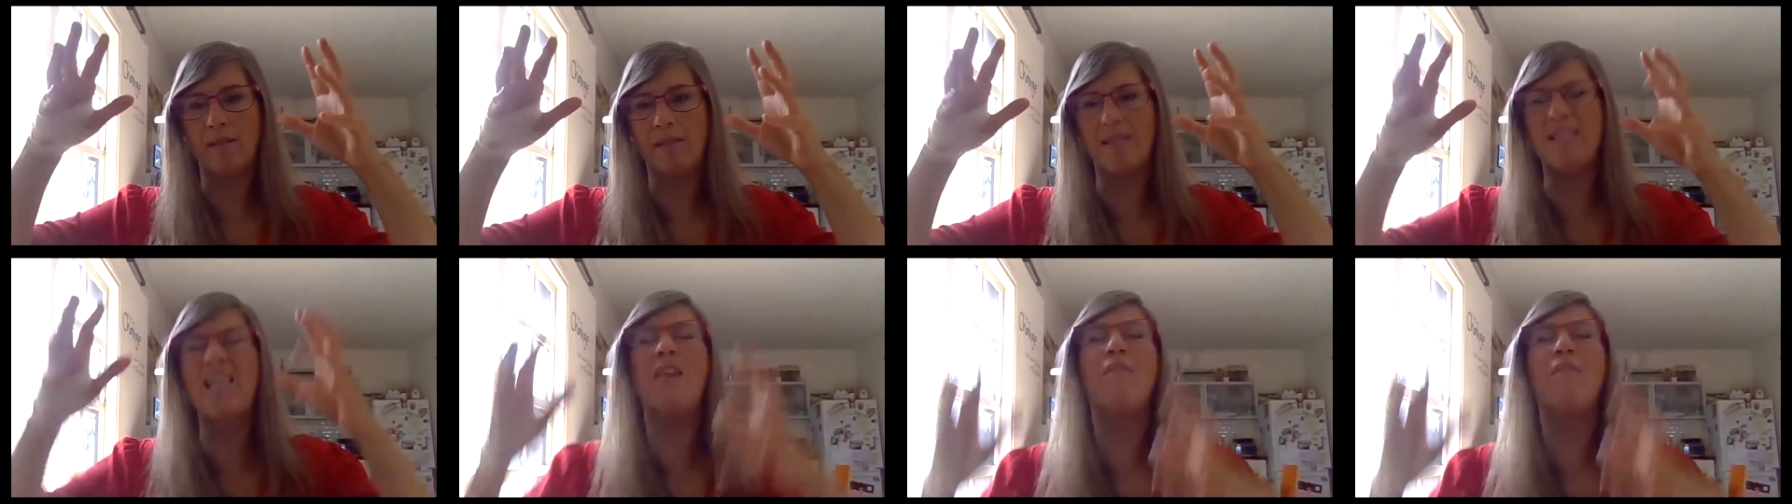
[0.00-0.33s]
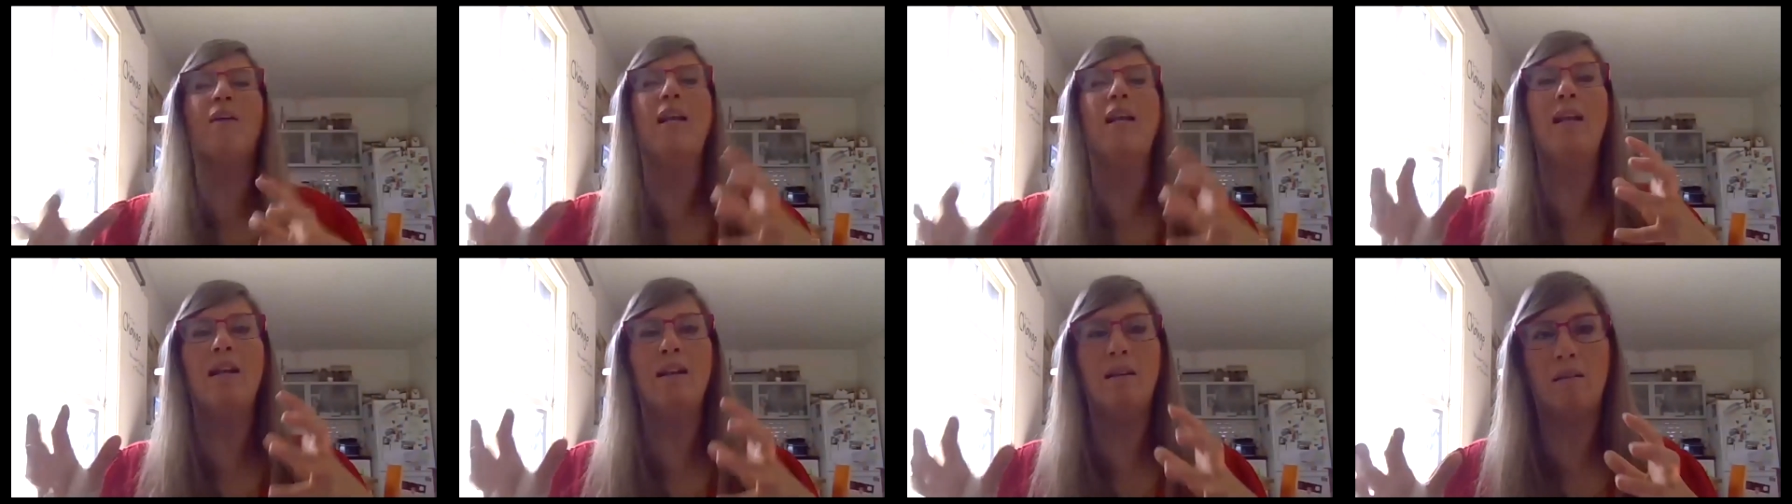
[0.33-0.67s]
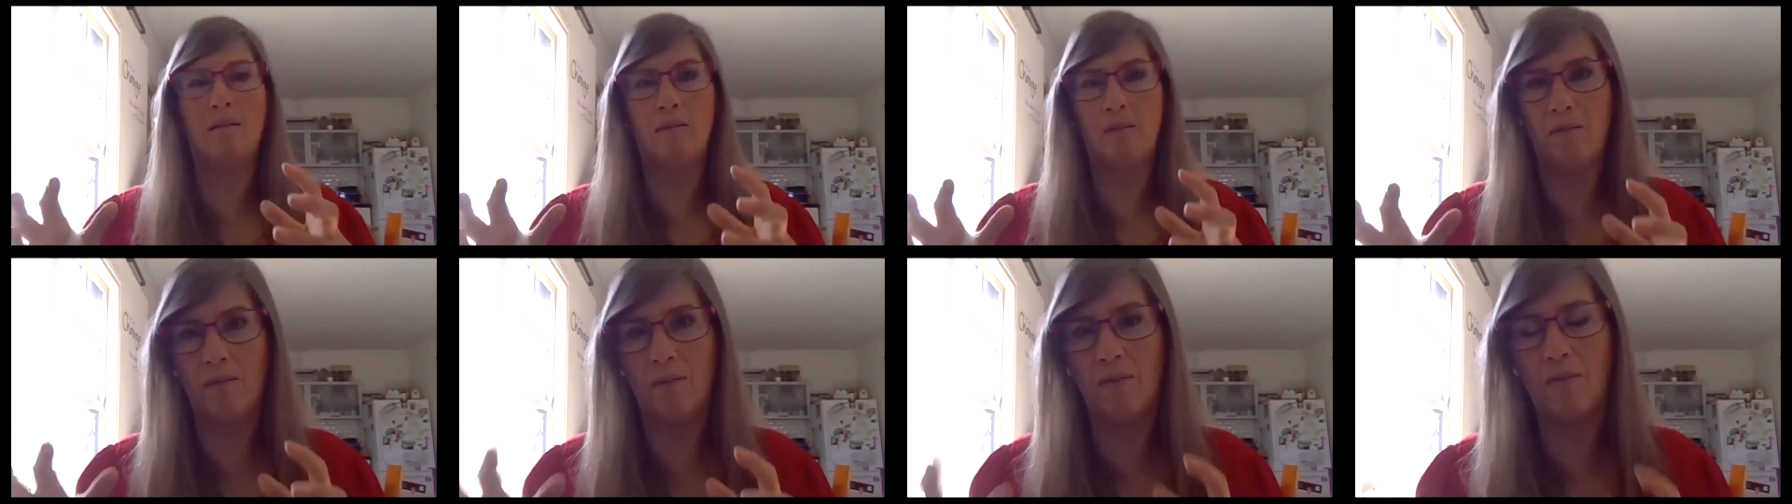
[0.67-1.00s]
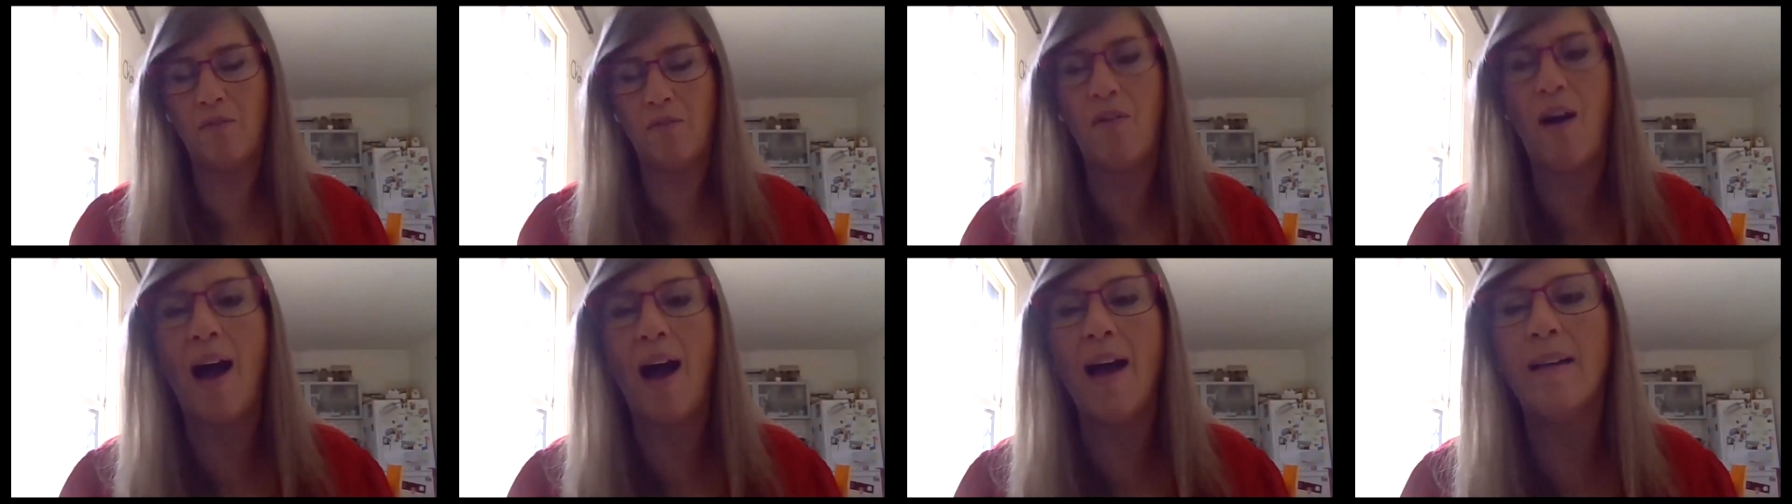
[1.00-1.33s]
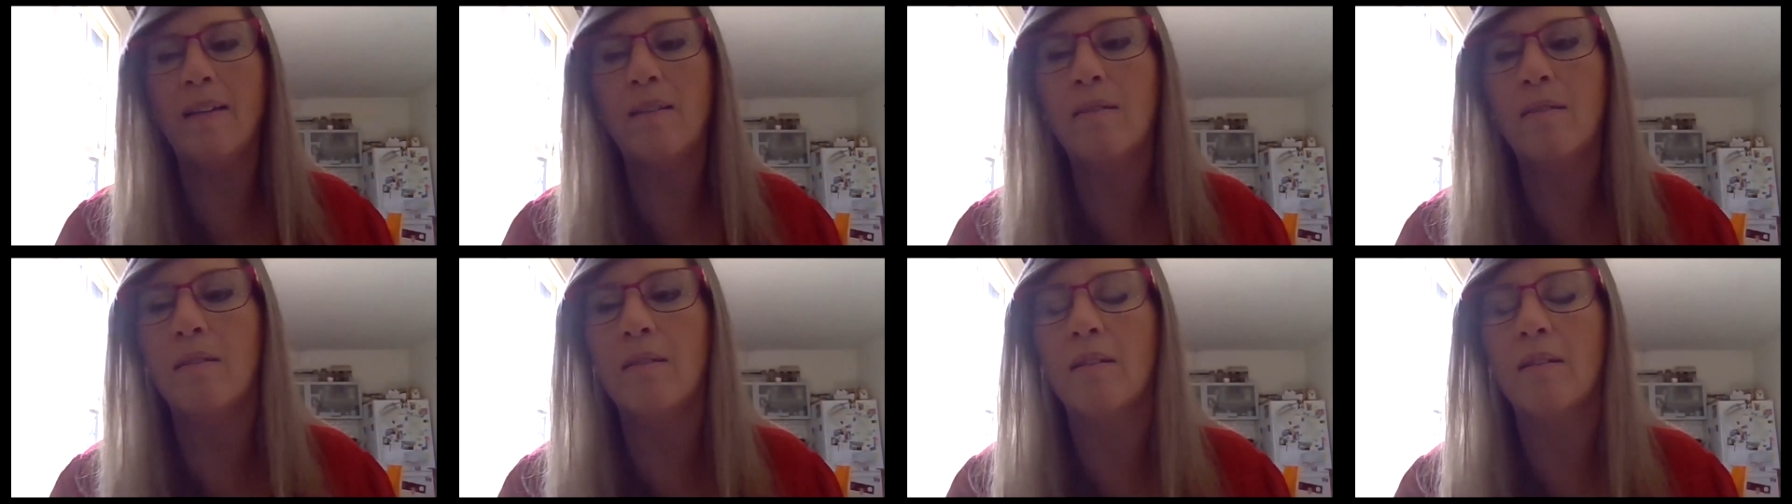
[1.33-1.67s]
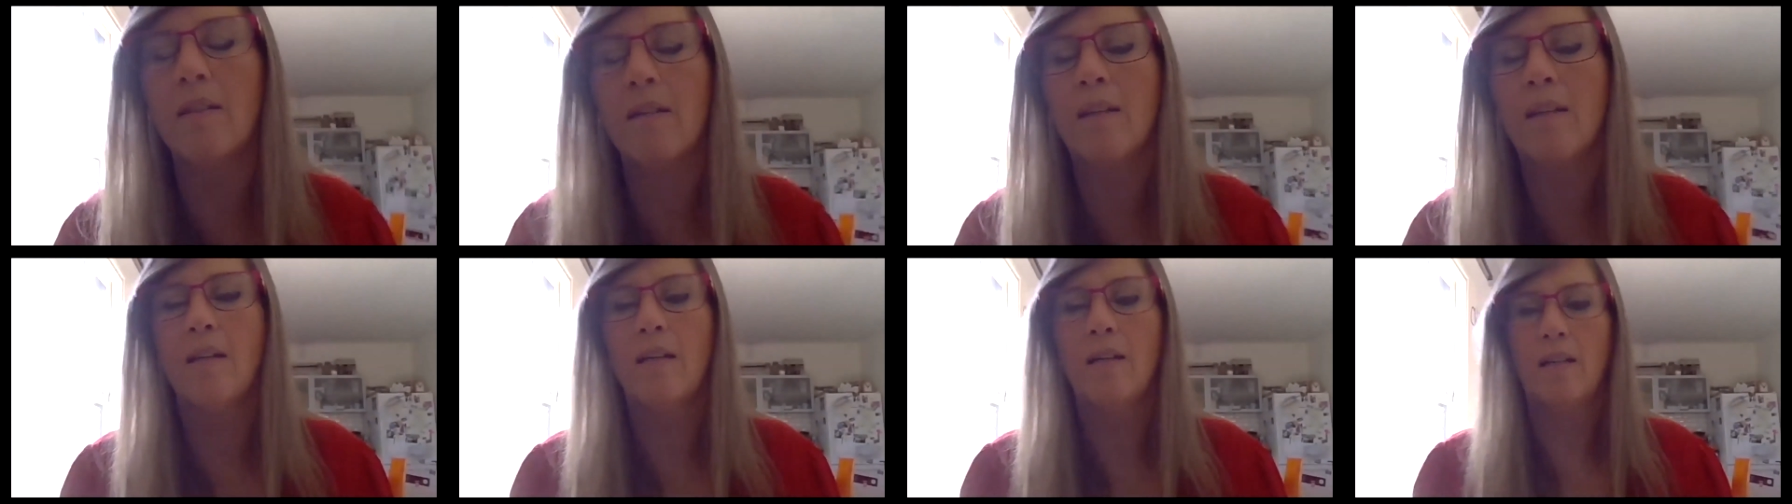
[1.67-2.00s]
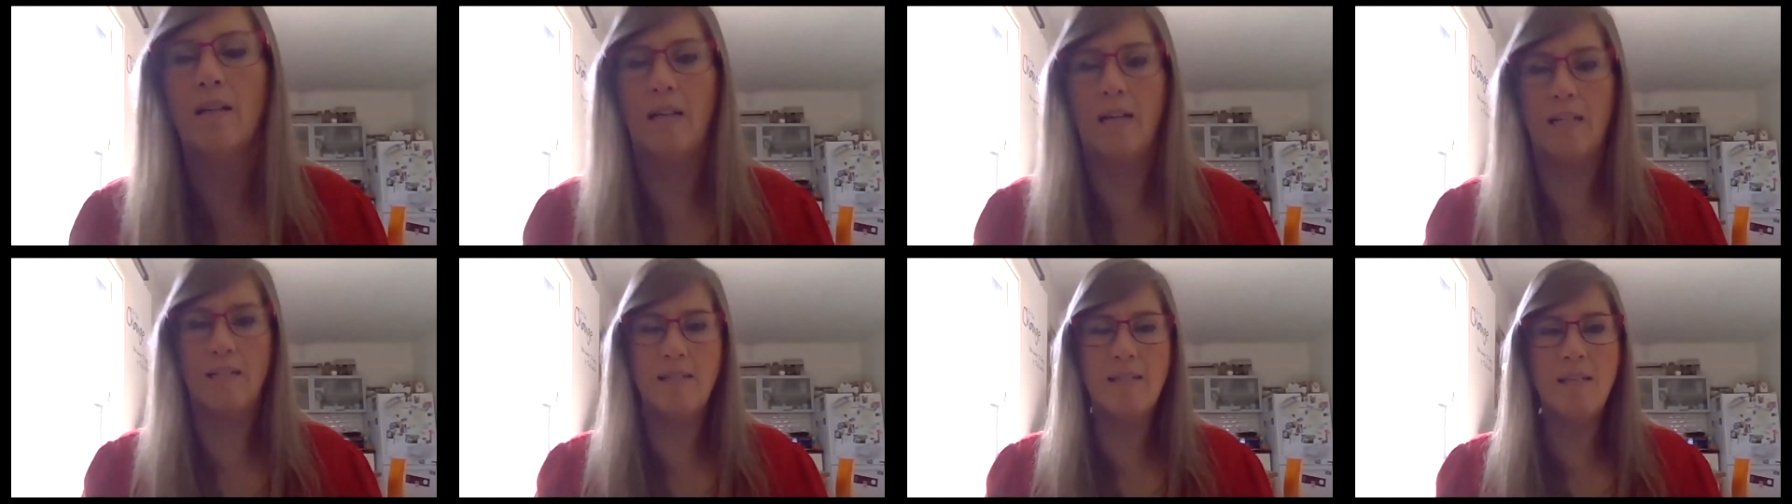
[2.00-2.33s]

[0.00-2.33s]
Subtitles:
civil fight and